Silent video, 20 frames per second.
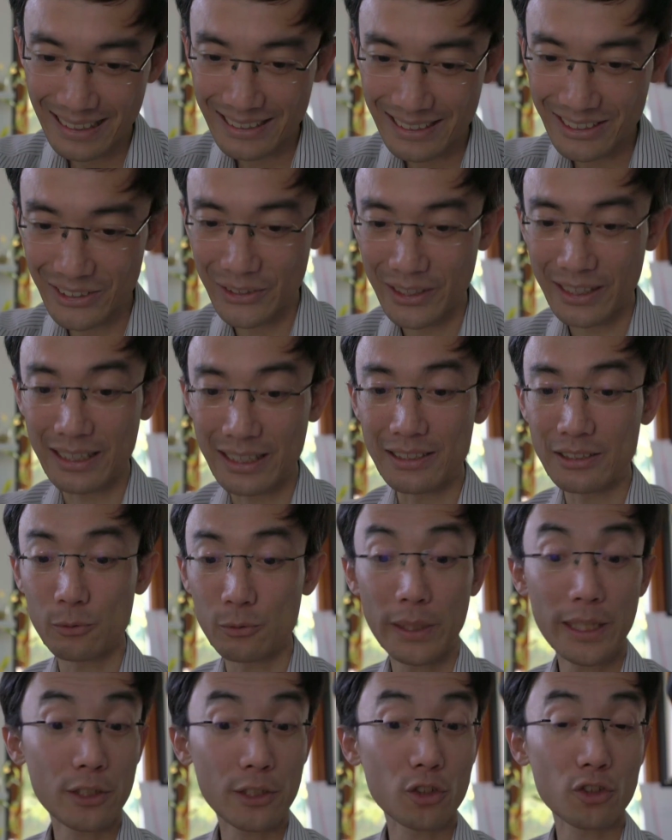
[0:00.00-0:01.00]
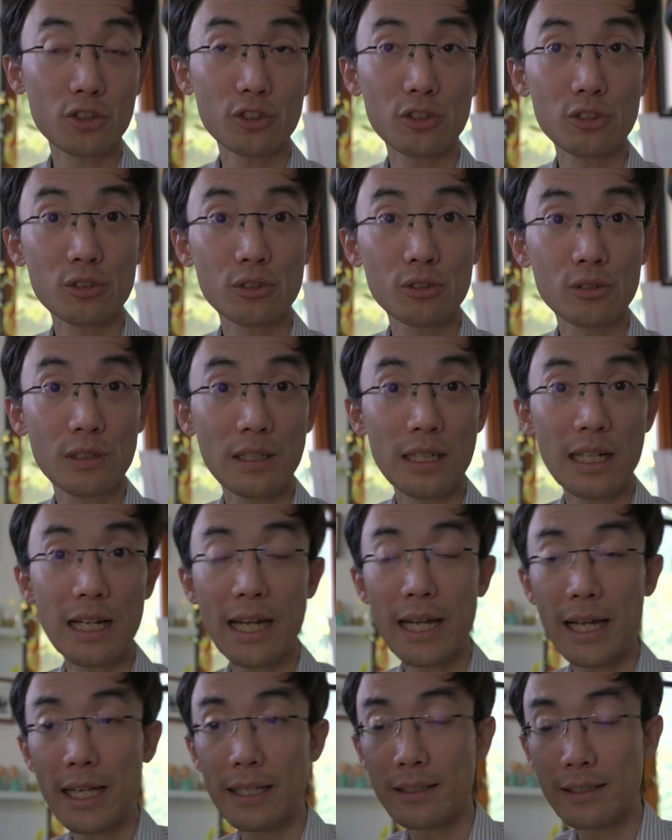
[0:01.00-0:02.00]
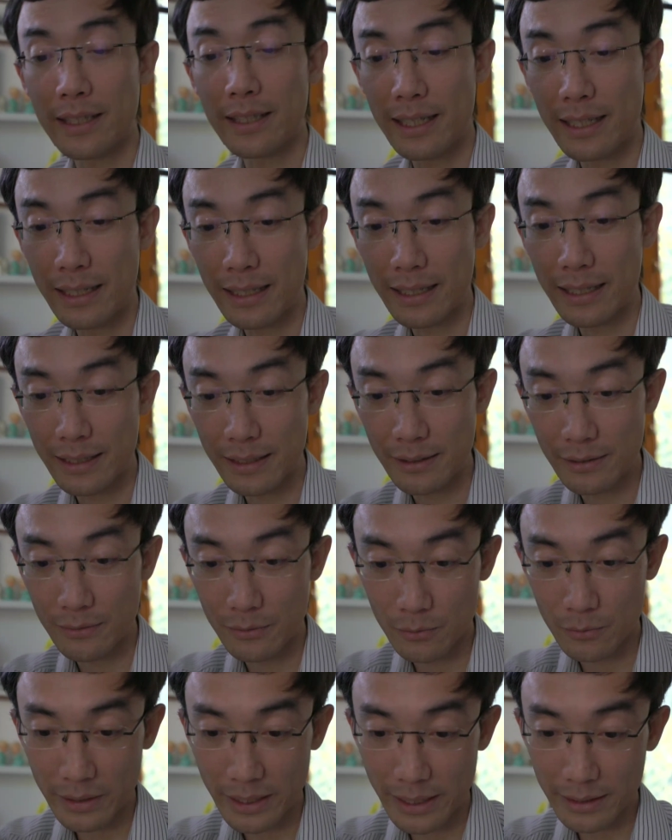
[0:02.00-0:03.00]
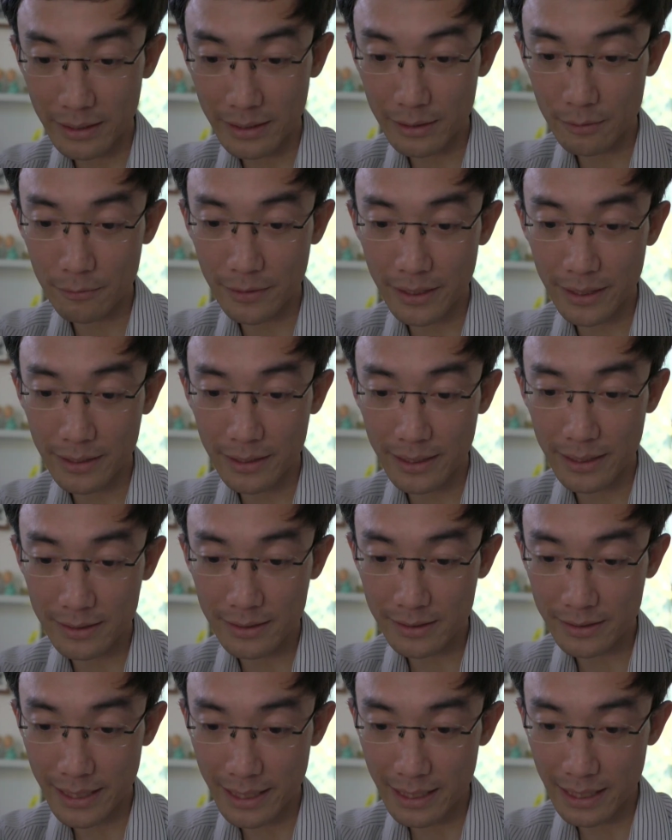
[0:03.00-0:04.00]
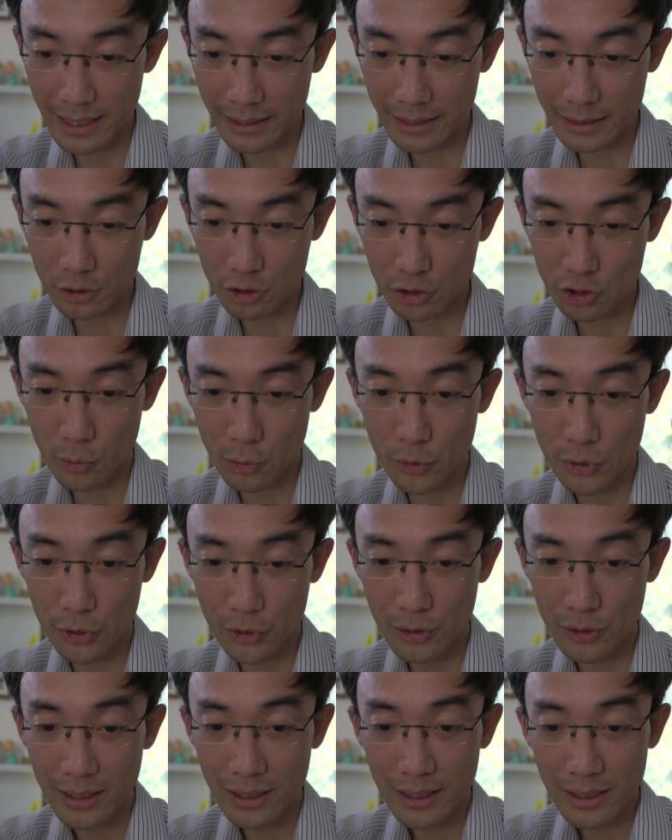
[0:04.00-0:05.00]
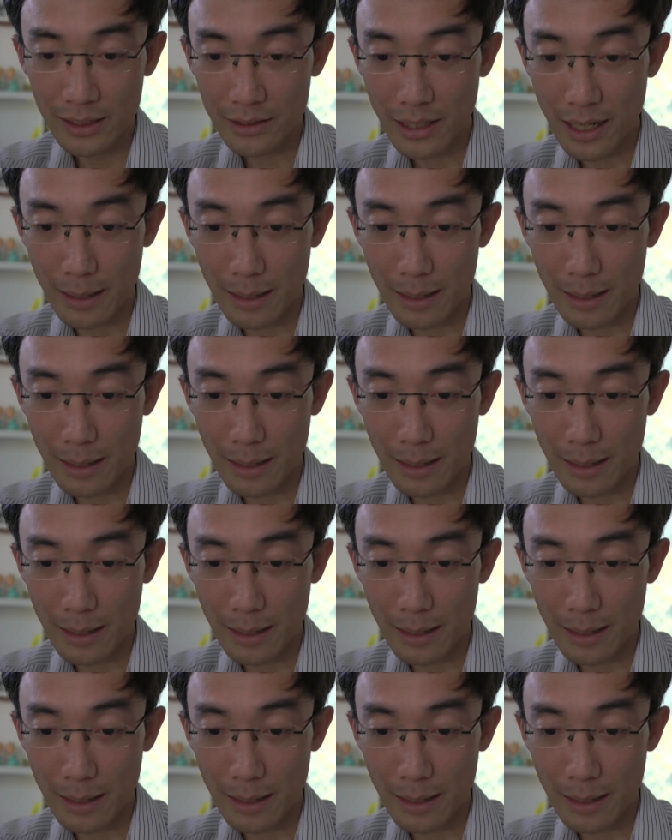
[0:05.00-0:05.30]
So we can switch. And then another thing is that I can show you the